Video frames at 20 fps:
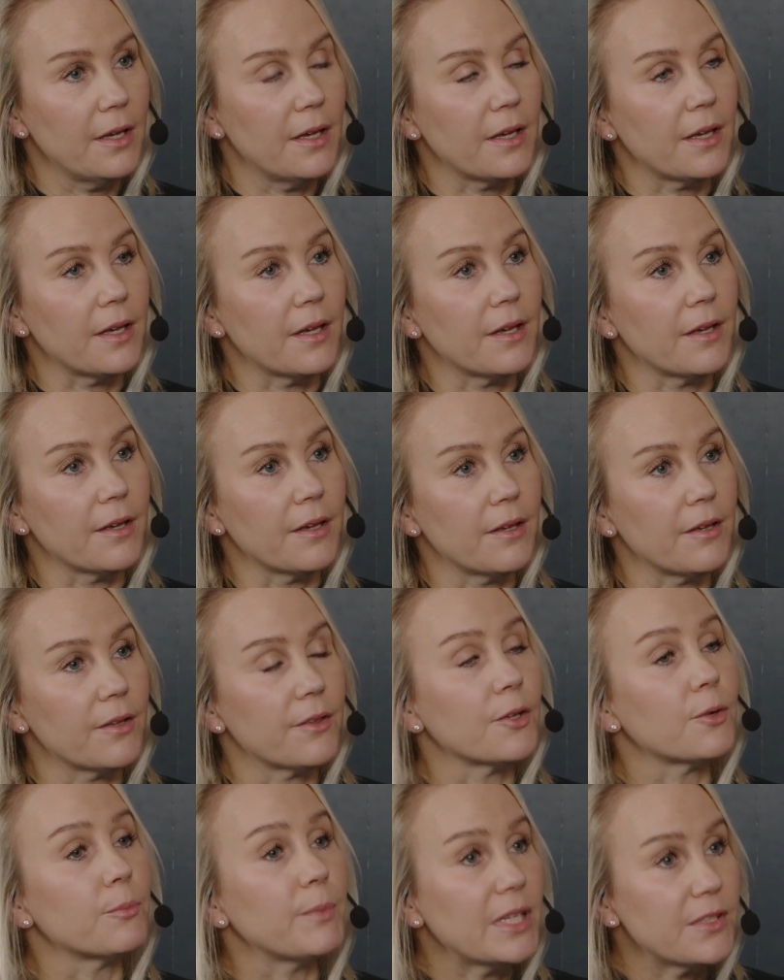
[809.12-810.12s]
a
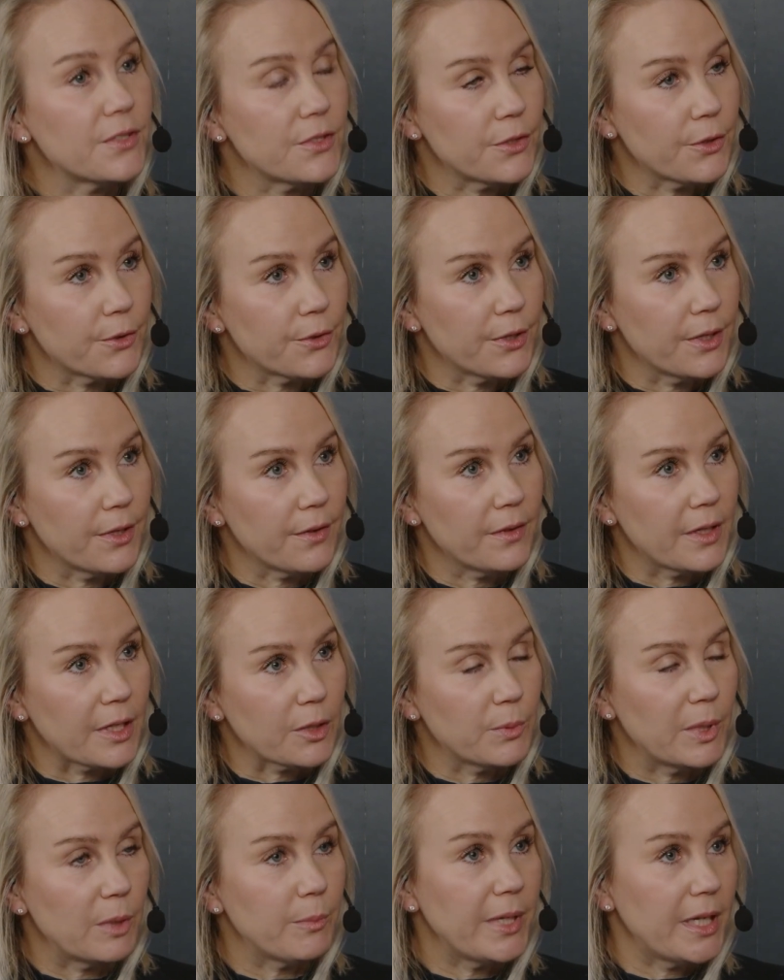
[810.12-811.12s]
thermistor
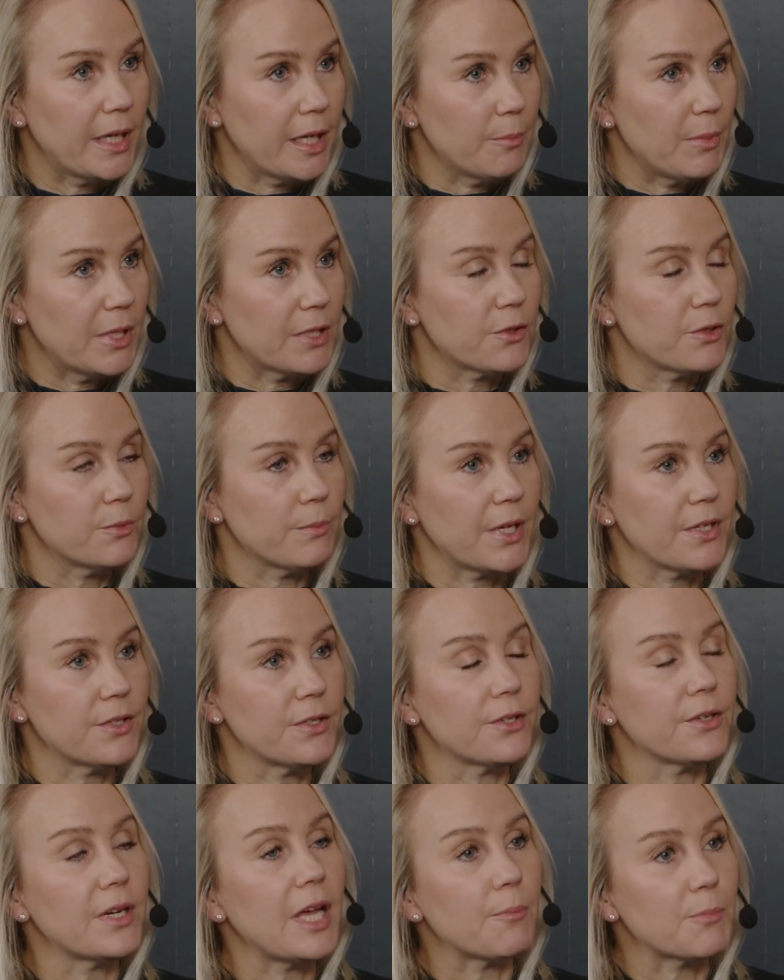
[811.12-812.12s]
that will be able to
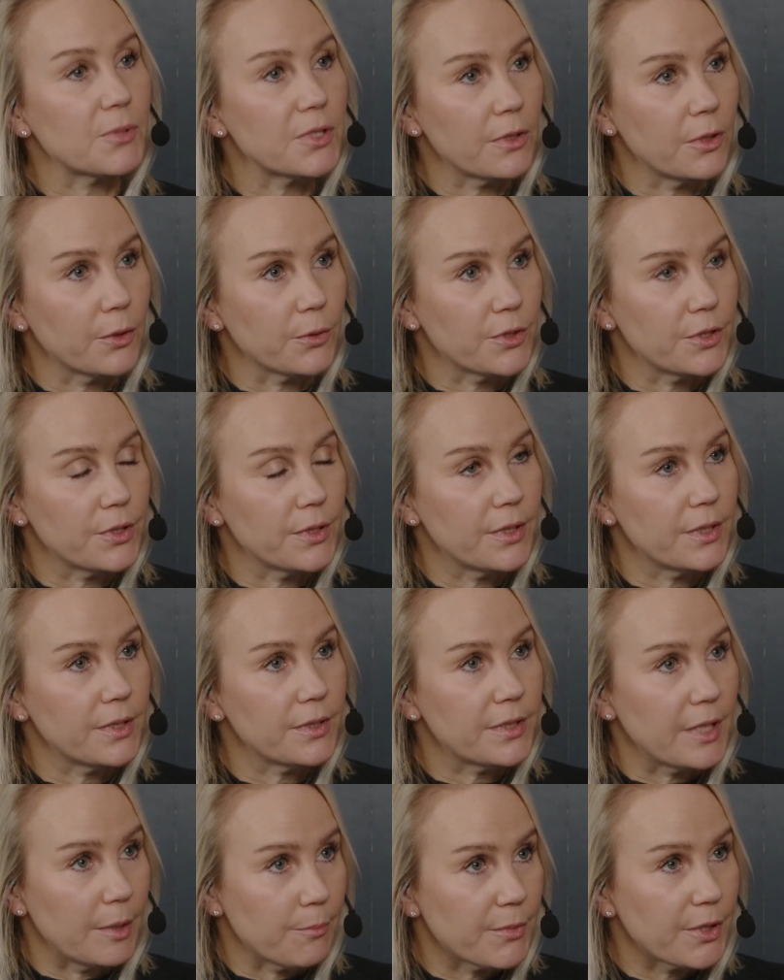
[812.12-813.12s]
measure absolute
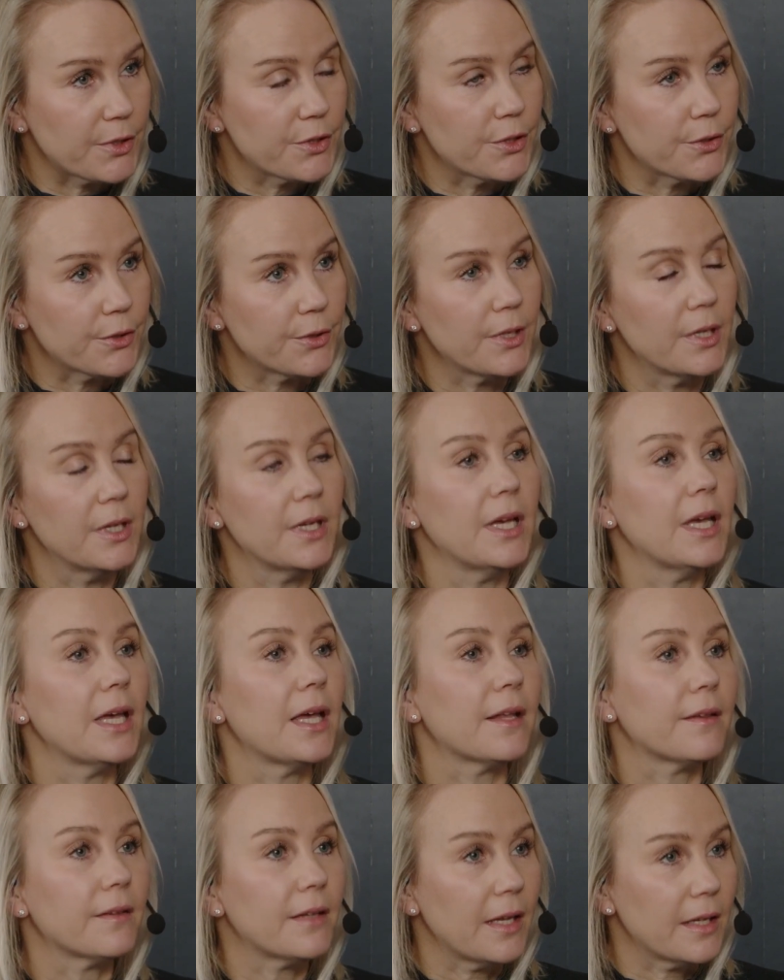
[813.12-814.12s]
temperature,
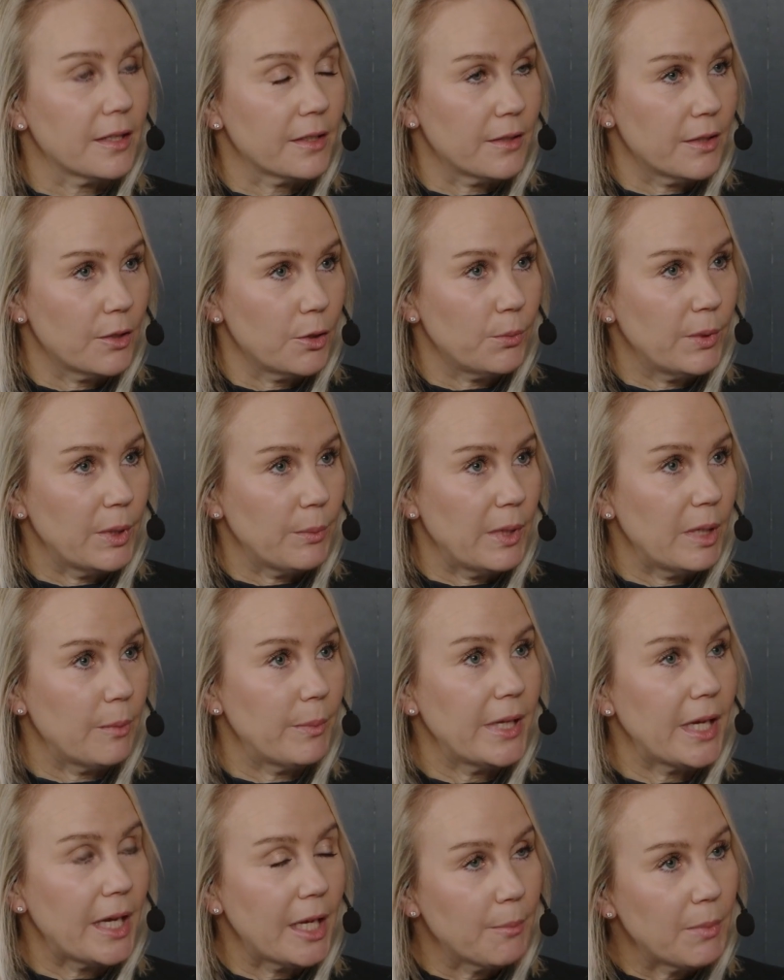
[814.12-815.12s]
and then we will
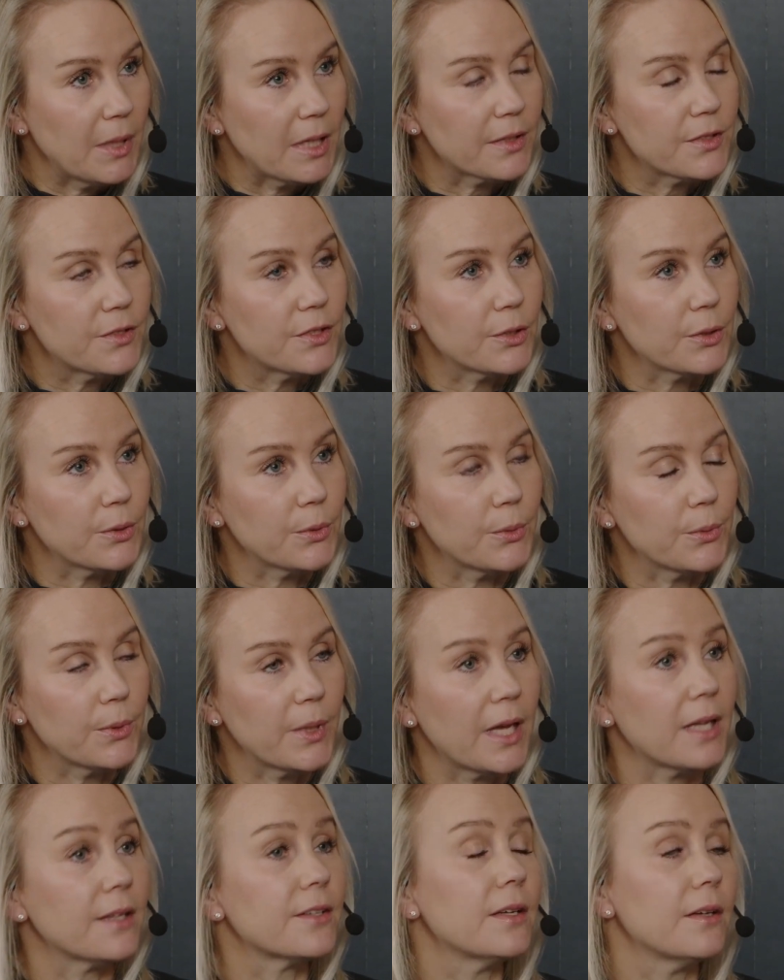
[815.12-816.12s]
be able to
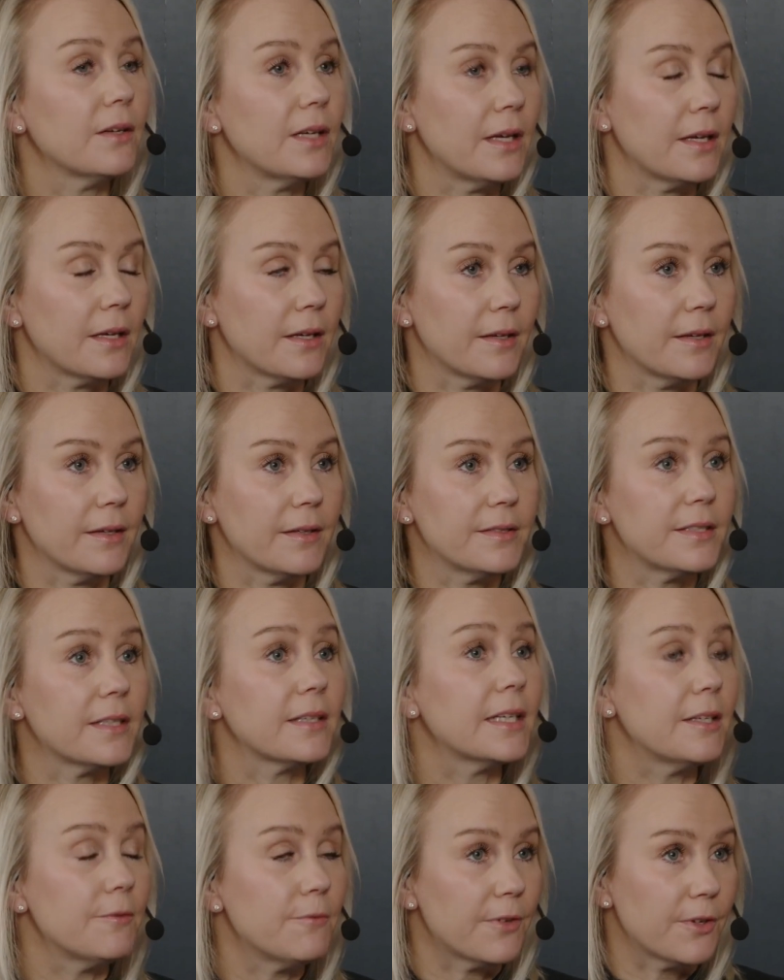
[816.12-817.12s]

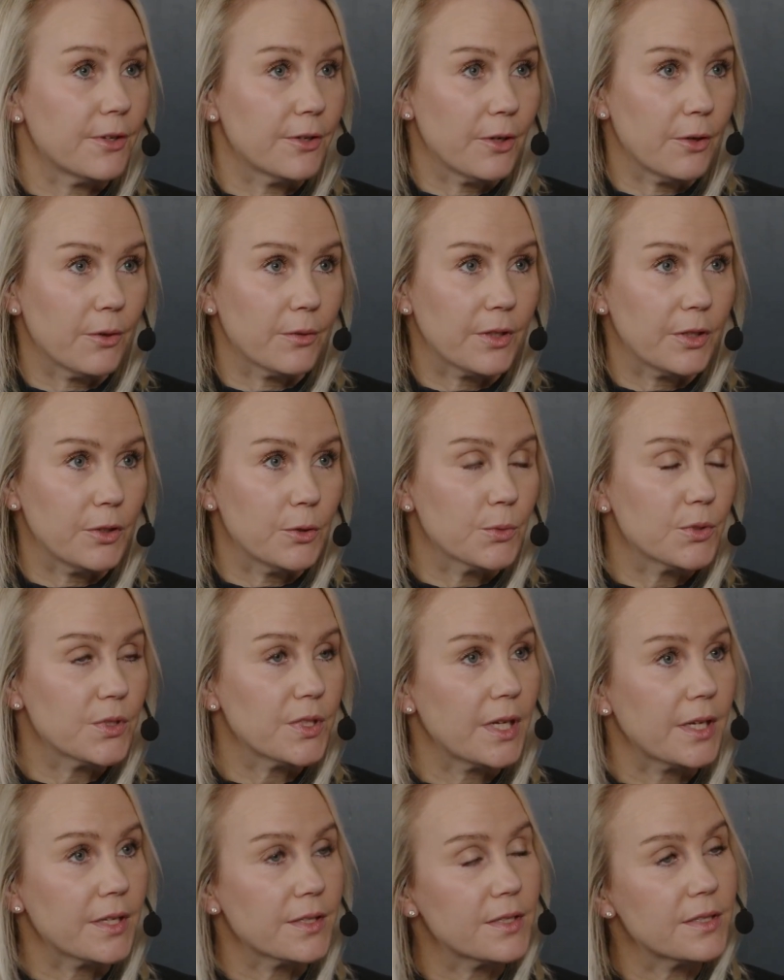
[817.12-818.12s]
deliver on the use
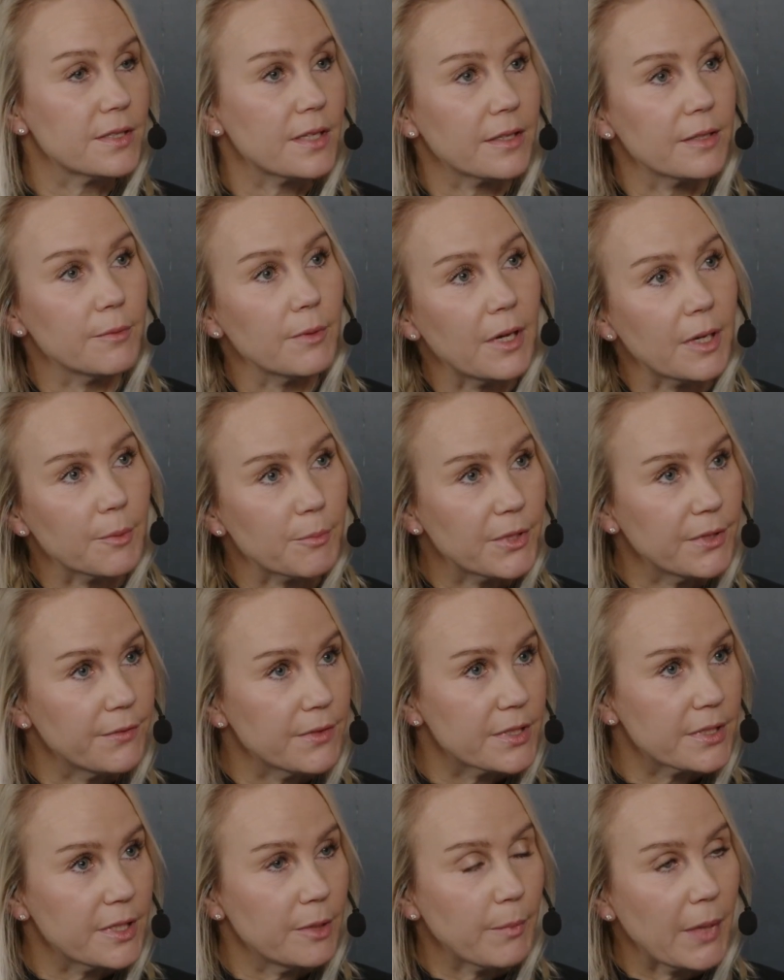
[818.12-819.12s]
cases I
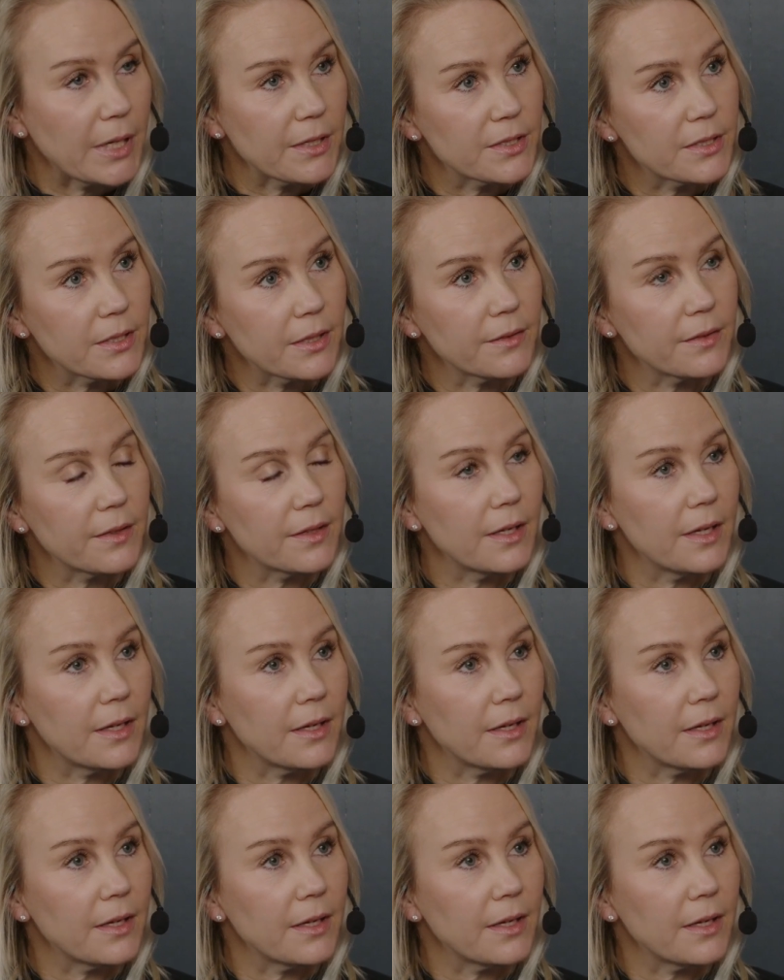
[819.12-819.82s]
previously mentioned,